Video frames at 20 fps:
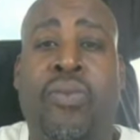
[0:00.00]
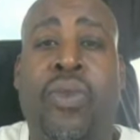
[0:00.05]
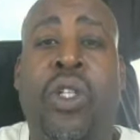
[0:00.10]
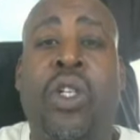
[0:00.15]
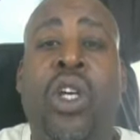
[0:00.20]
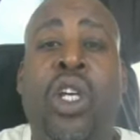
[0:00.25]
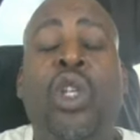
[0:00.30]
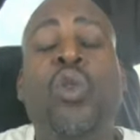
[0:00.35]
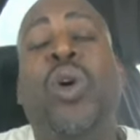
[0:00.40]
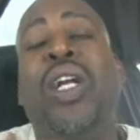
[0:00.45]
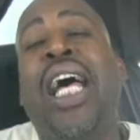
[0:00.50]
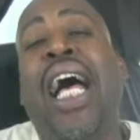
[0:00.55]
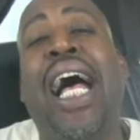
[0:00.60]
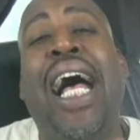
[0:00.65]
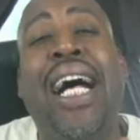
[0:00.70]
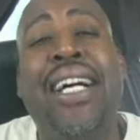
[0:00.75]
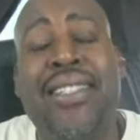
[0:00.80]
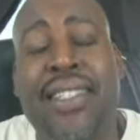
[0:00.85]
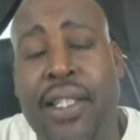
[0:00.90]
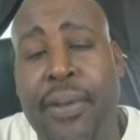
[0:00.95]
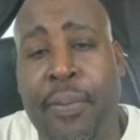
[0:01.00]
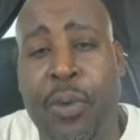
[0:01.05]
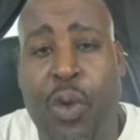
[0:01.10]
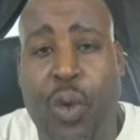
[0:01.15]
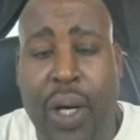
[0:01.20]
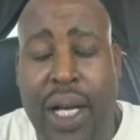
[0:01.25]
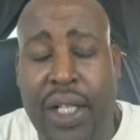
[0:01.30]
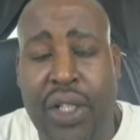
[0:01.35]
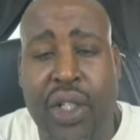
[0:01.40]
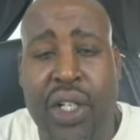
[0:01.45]
You want to ask them
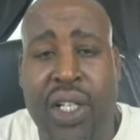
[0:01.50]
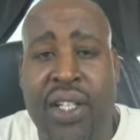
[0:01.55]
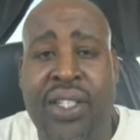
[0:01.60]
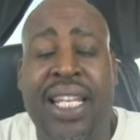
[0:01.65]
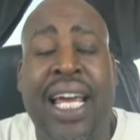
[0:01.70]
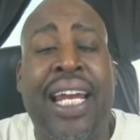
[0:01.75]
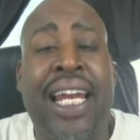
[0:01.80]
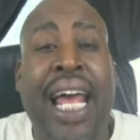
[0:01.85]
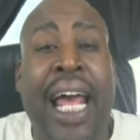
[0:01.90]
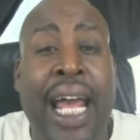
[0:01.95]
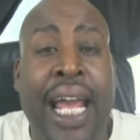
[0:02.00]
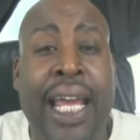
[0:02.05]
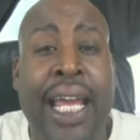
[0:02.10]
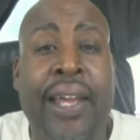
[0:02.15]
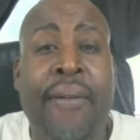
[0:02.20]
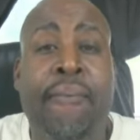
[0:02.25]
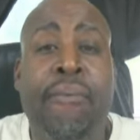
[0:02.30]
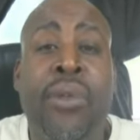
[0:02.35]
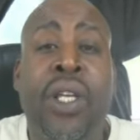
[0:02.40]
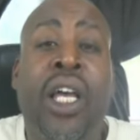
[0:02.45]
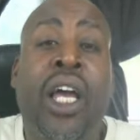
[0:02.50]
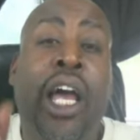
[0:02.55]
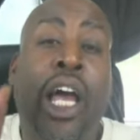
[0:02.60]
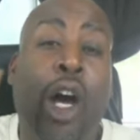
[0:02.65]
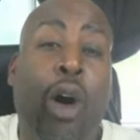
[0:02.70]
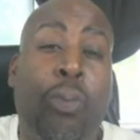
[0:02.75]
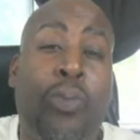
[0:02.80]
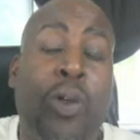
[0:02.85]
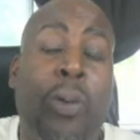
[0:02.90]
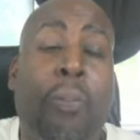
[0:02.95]
questions that A,
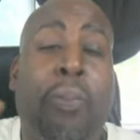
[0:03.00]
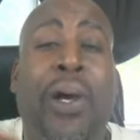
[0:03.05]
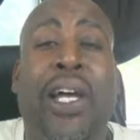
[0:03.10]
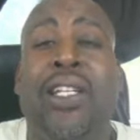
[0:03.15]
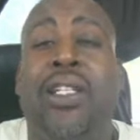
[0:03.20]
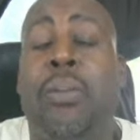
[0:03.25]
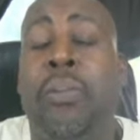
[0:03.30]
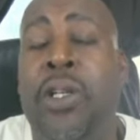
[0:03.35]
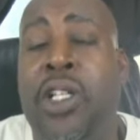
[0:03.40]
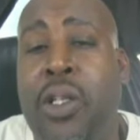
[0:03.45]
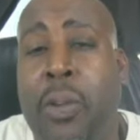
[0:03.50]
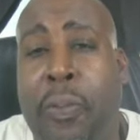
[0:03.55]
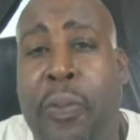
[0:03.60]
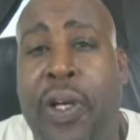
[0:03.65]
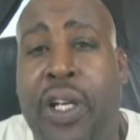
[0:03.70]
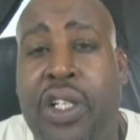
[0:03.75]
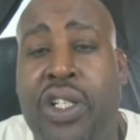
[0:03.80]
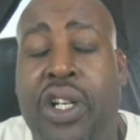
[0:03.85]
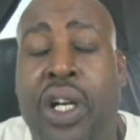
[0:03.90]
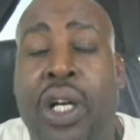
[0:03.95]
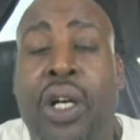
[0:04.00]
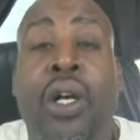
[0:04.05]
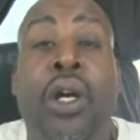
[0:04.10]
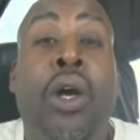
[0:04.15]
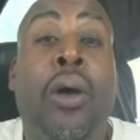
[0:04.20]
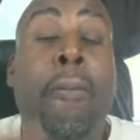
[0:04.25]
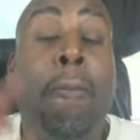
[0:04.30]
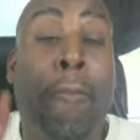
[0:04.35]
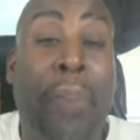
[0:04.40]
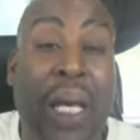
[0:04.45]
help them paint the mental picture,
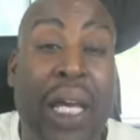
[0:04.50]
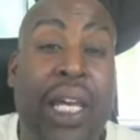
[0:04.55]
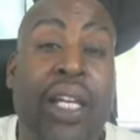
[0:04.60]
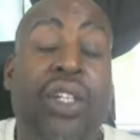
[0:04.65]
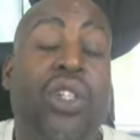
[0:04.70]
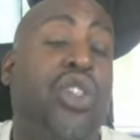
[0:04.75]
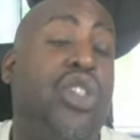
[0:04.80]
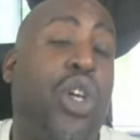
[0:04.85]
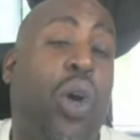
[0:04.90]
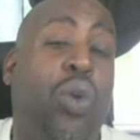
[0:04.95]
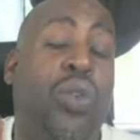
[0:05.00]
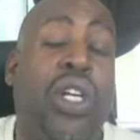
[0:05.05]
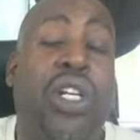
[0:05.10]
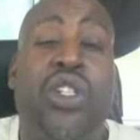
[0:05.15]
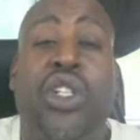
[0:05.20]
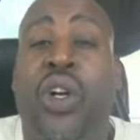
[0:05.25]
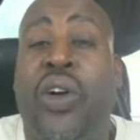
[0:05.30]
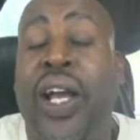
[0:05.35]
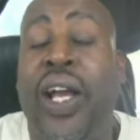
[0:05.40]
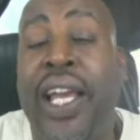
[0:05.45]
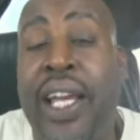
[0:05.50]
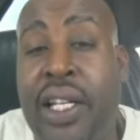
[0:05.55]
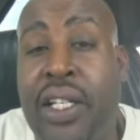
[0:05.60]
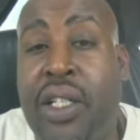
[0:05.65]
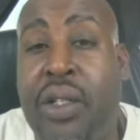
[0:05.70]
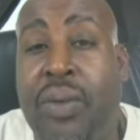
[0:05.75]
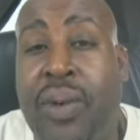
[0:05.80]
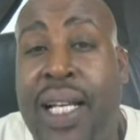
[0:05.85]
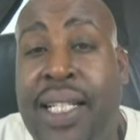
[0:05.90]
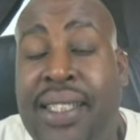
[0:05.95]
B, show that you're
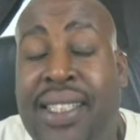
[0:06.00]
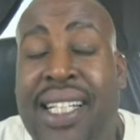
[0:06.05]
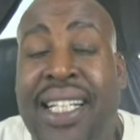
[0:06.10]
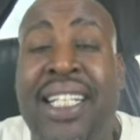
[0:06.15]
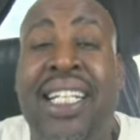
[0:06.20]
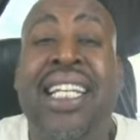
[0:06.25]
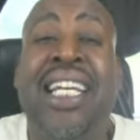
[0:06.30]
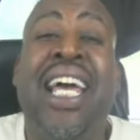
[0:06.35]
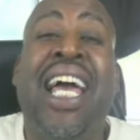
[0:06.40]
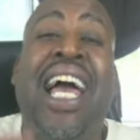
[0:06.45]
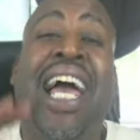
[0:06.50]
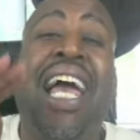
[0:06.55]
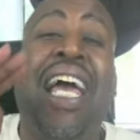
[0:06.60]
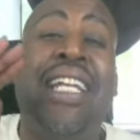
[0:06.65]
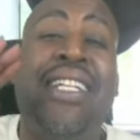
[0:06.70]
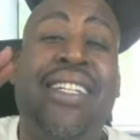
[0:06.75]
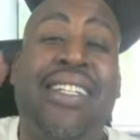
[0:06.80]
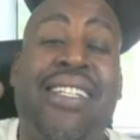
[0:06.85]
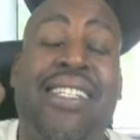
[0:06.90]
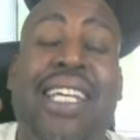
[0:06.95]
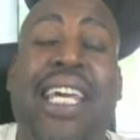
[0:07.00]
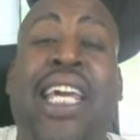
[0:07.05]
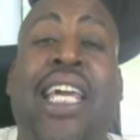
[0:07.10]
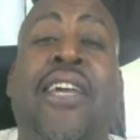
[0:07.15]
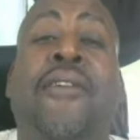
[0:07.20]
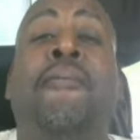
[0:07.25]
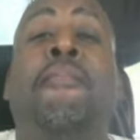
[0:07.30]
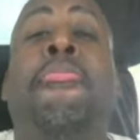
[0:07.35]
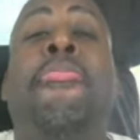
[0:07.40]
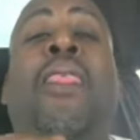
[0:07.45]
interested, and
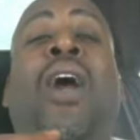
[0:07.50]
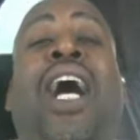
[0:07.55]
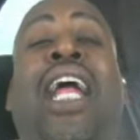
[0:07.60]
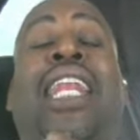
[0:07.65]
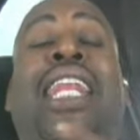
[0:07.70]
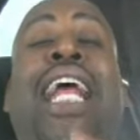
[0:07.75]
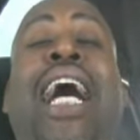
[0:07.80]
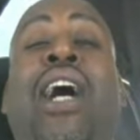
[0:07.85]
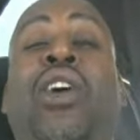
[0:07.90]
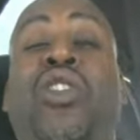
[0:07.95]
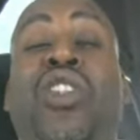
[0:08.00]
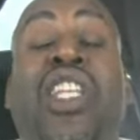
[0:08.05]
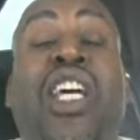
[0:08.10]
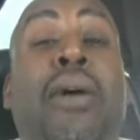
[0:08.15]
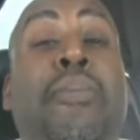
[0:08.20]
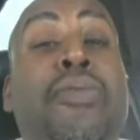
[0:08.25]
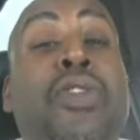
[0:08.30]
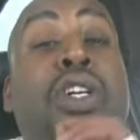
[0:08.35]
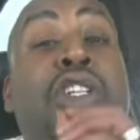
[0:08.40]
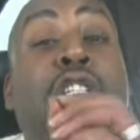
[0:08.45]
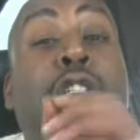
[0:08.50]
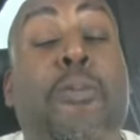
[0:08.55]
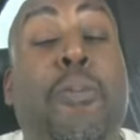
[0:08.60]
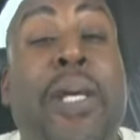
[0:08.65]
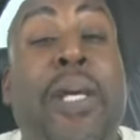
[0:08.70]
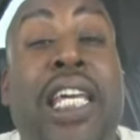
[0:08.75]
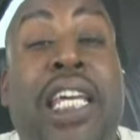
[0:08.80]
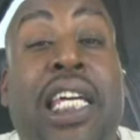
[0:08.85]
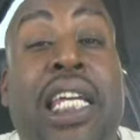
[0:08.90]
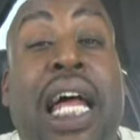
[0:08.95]
C, allows them to
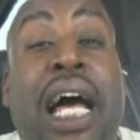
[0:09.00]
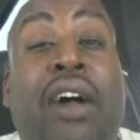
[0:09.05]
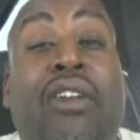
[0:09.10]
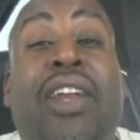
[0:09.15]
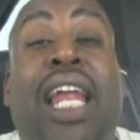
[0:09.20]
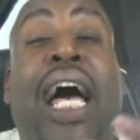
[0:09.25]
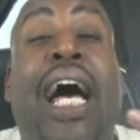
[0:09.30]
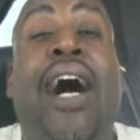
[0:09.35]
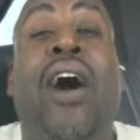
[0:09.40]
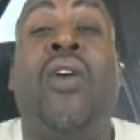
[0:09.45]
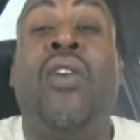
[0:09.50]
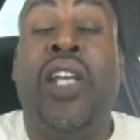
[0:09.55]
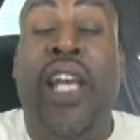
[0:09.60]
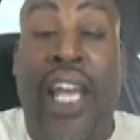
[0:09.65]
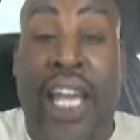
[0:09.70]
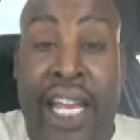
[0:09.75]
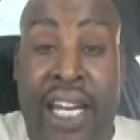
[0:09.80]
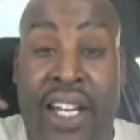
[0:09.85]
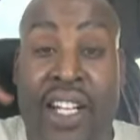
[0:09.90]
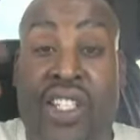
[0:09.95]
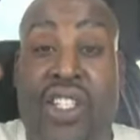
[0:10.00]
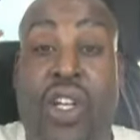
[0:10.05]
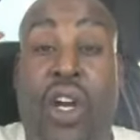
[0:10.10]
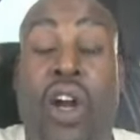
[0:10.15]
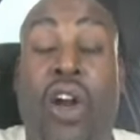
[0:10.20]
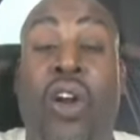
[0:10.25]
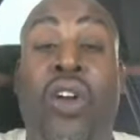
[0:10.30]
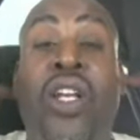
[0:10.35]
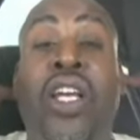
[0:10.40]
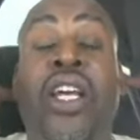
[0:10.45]
speak it out loud and in
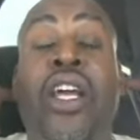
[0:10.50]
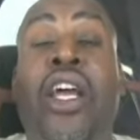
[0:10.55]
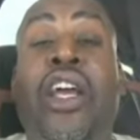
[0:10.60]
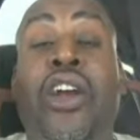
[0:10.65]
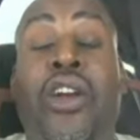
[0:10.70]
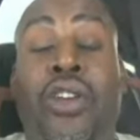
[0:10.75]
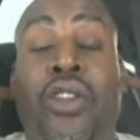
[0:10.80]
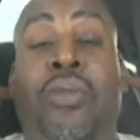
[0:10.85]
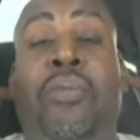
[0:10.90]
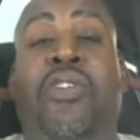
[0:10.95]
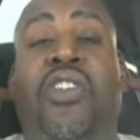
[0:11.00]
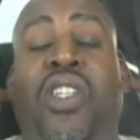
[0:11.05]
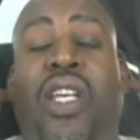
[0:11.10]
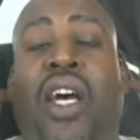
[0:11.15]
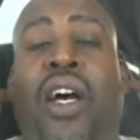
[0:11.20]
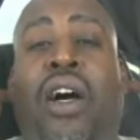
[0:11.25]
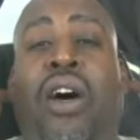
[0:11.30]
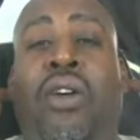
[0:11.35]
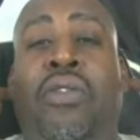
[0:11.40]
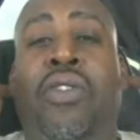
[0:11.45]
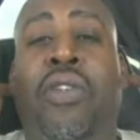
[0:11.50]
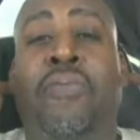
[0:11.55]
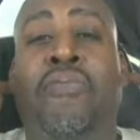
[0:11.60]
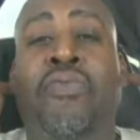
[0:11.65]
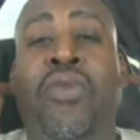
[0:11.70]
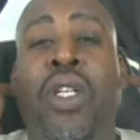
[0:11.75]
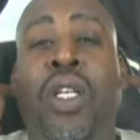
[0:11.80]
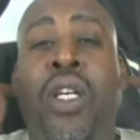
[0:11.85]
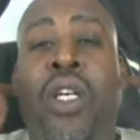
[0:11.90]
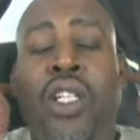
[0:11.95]
turn hear themselves.
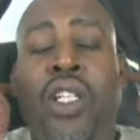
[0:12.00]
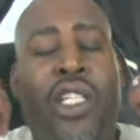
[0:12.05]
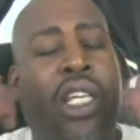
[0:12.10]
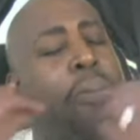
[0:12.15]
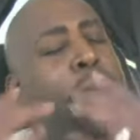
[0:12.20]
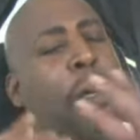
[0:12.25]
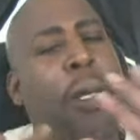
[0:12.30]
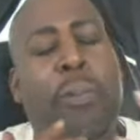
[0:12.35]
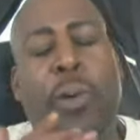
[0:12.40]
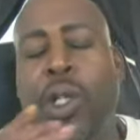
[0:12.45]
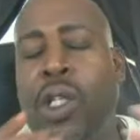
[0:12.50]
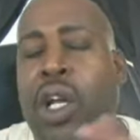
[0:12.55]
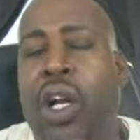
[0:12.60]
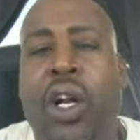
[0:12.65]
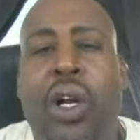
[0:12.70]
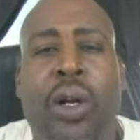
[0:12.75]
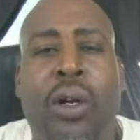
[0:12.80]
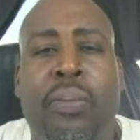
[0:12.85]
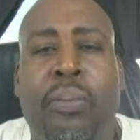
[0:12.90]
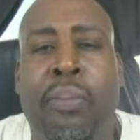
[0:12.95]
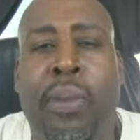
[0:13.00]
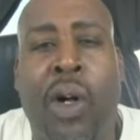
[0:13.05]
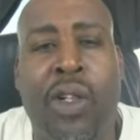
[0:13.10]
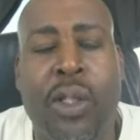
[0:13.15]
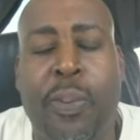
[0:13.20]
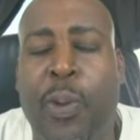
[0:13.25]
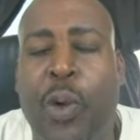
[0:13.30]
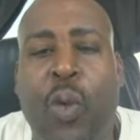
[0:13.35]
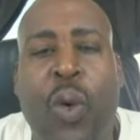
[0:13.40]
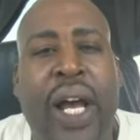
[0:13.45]
See, people learn
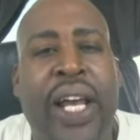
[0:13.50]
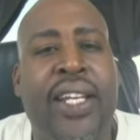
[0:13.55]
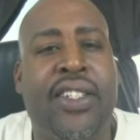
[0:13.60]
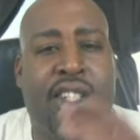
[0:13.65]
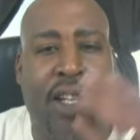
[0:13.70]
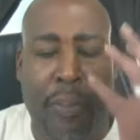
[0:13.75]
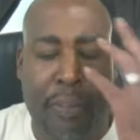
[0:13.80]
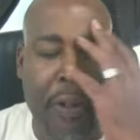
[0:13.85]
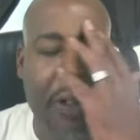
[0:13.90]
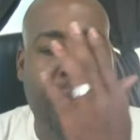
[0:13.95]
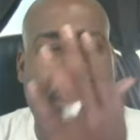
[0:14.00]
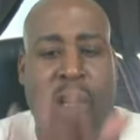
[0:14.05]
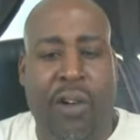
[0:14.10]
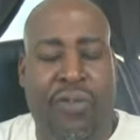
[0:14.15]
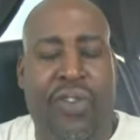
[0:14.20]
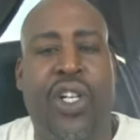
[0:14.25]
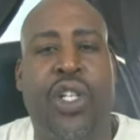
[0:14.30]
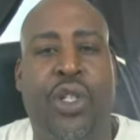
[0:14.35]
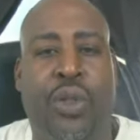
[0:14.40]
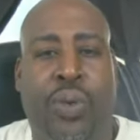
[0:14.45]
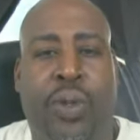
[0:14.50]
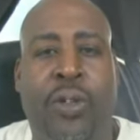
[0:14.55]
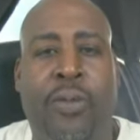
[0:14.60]
multiple ways. Some people are visual.